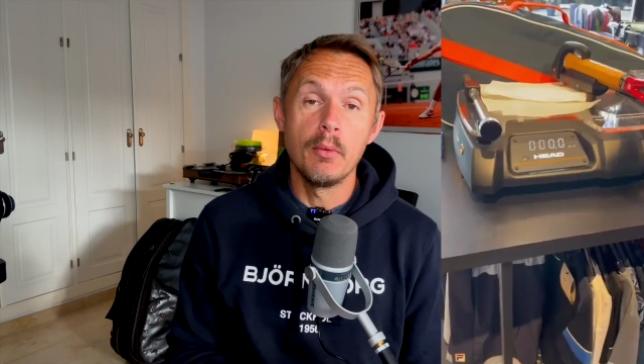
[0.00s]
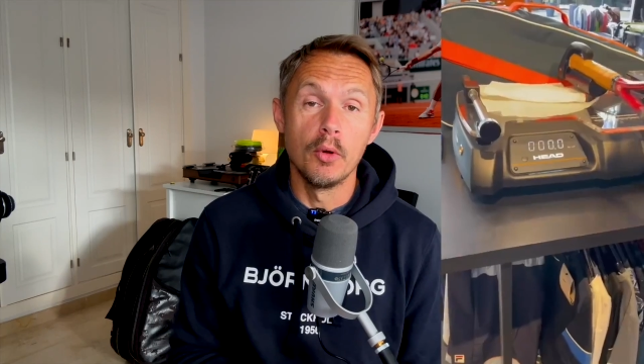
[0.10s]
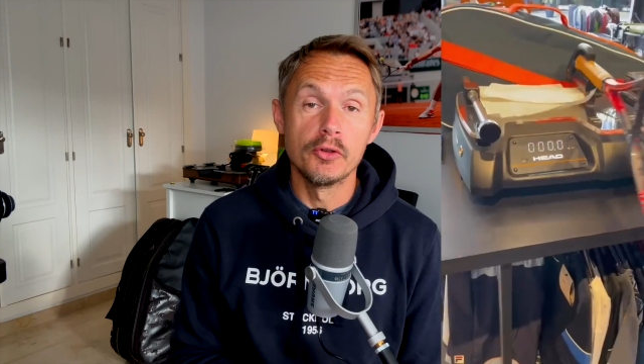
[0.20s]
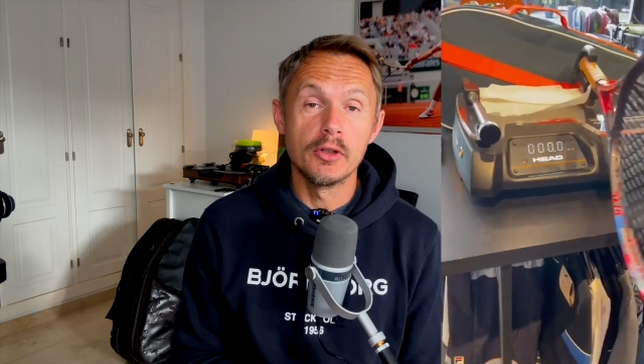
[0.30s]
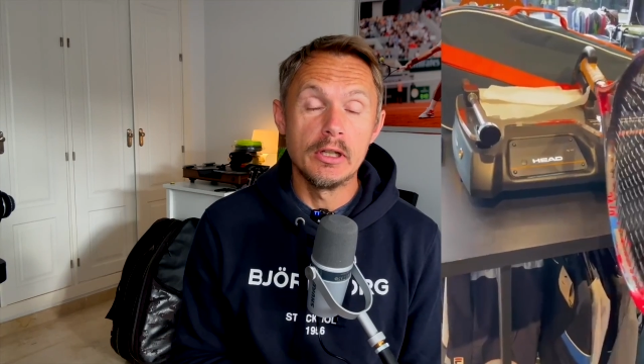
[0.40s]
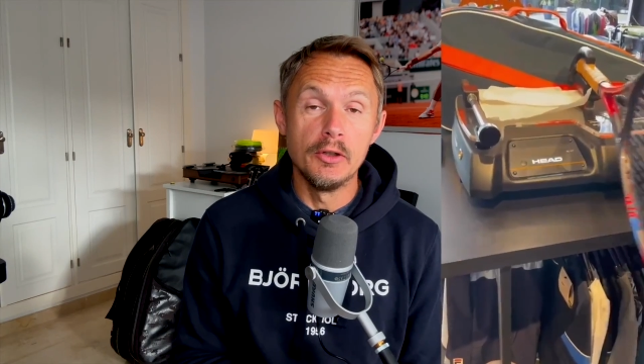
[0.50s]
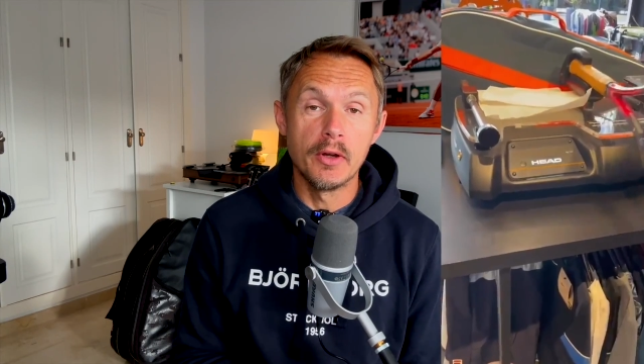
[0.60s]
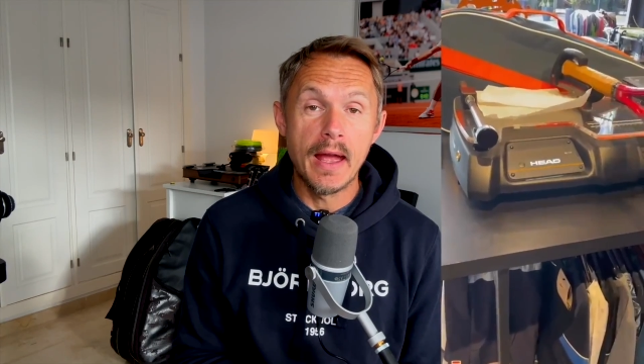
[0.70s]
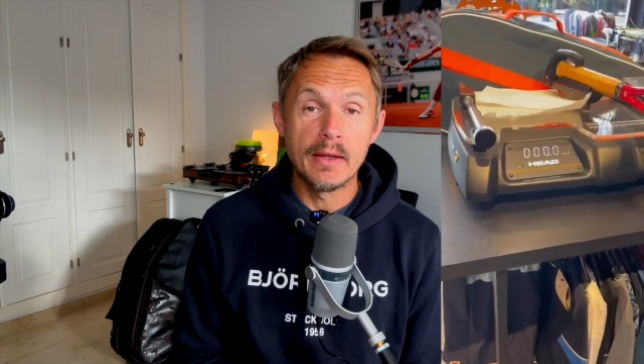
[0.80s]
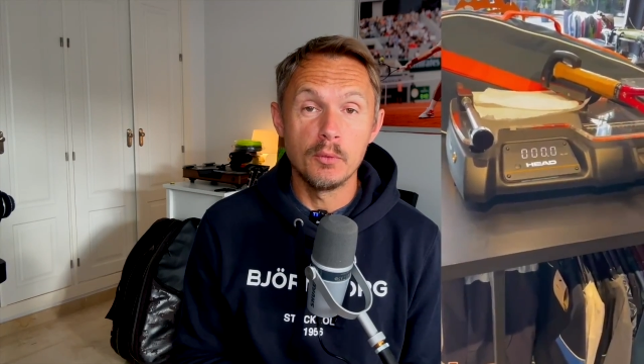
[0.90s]
we're also gonna look
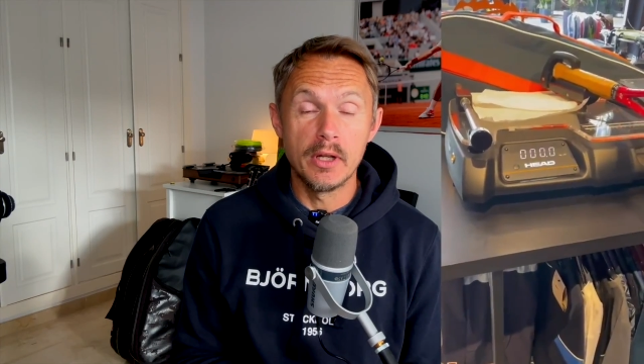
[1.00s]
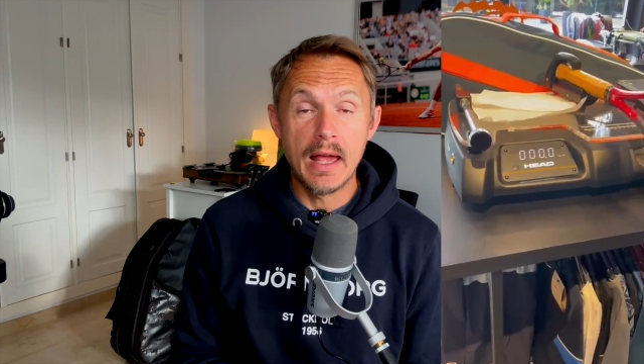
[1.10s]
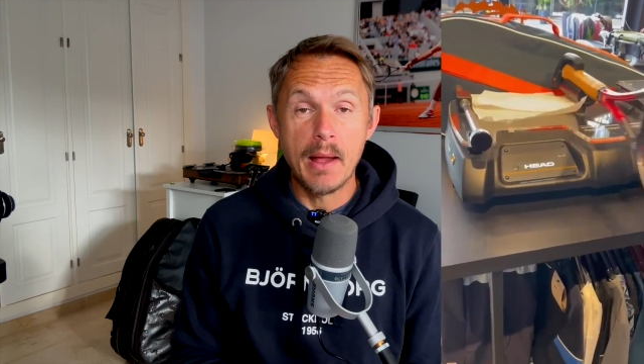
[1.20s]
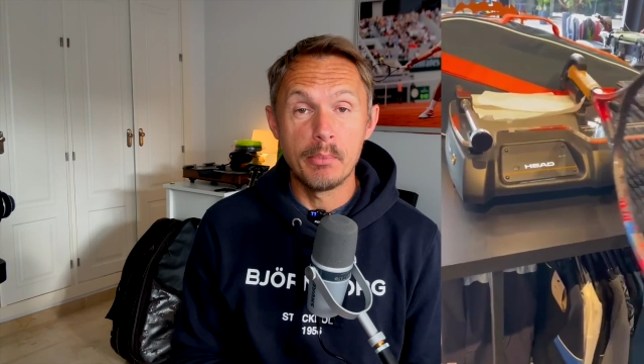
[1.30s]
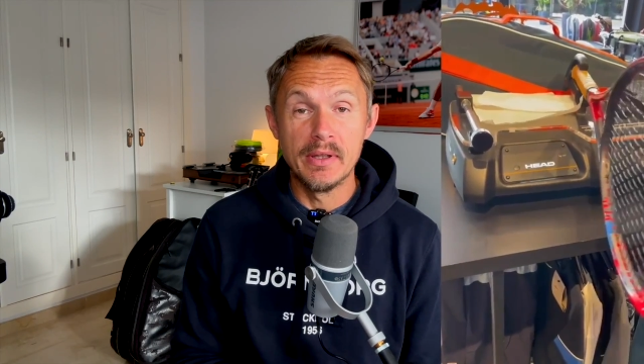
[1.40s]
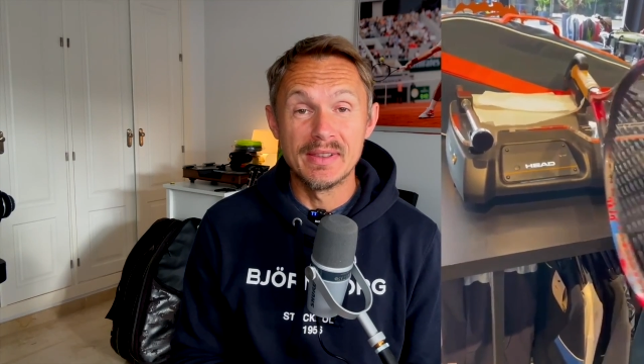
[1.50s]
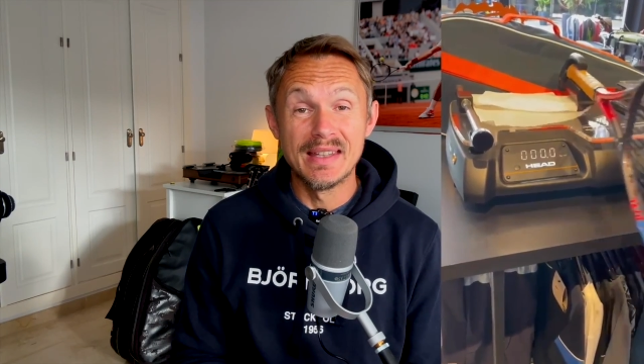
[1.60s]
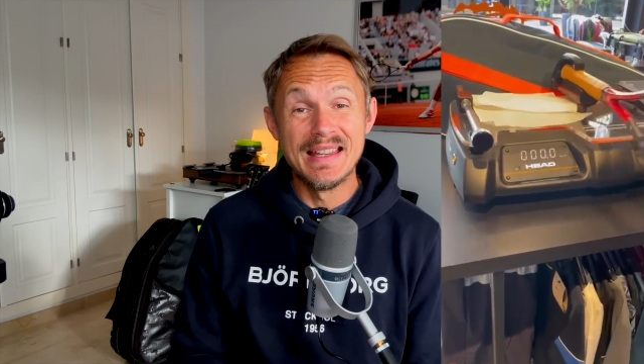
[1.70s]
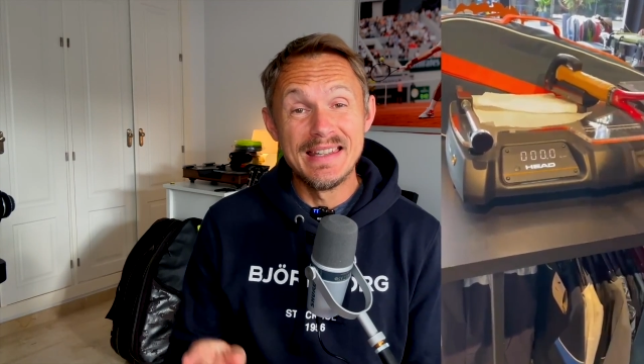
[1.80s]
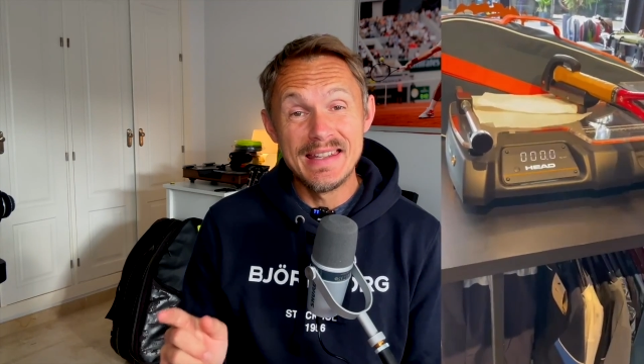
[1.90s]
at what happens
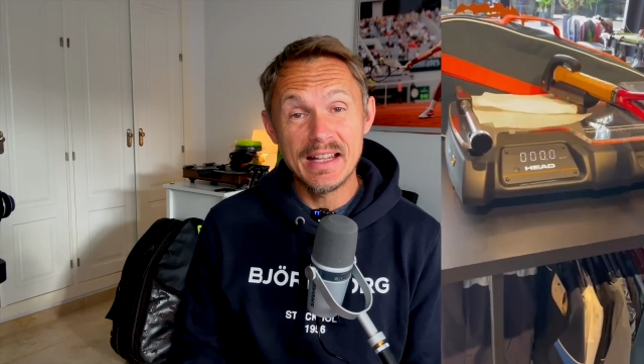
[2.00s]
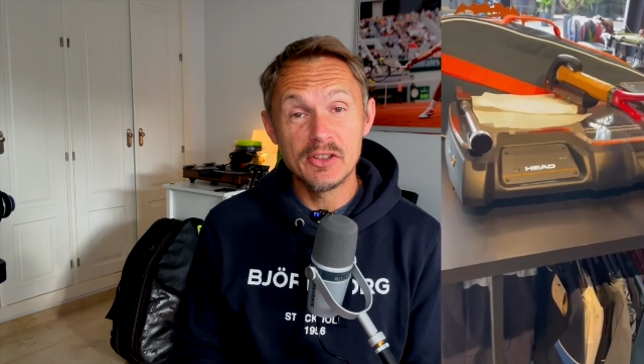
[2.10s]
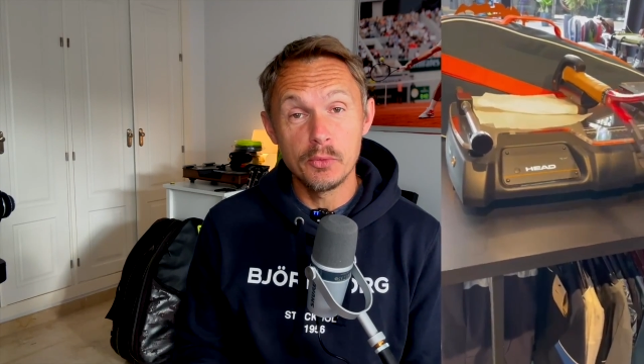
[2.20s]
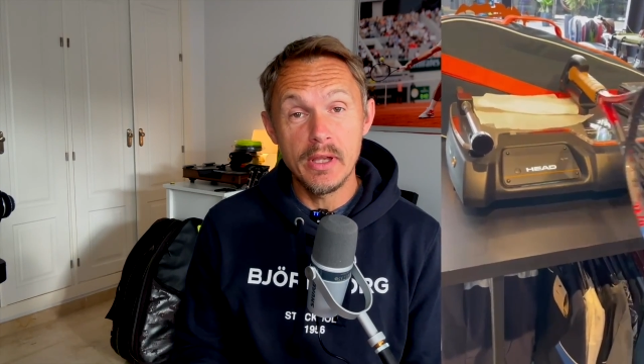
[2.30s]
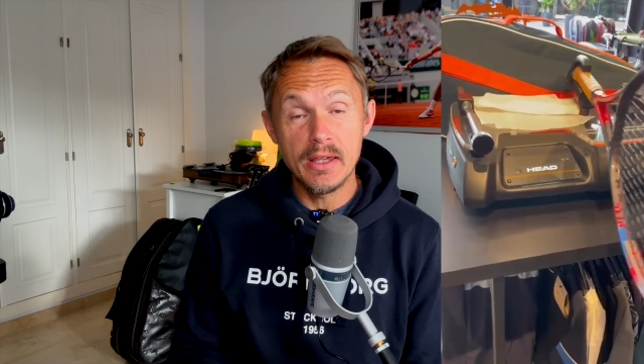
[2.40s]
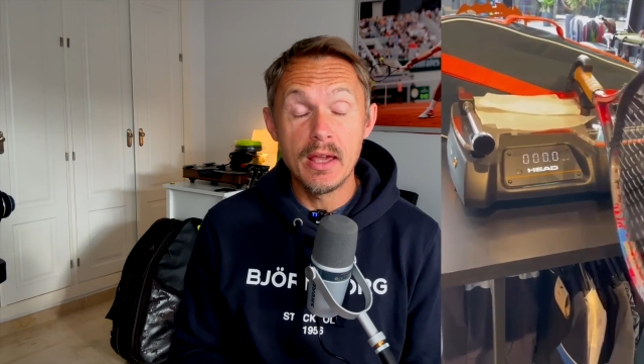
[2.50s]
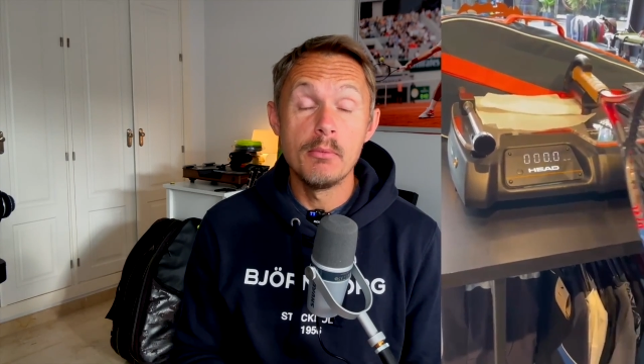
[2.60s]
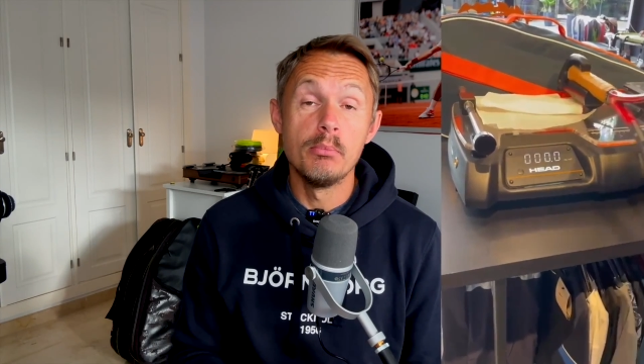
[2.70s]
next week,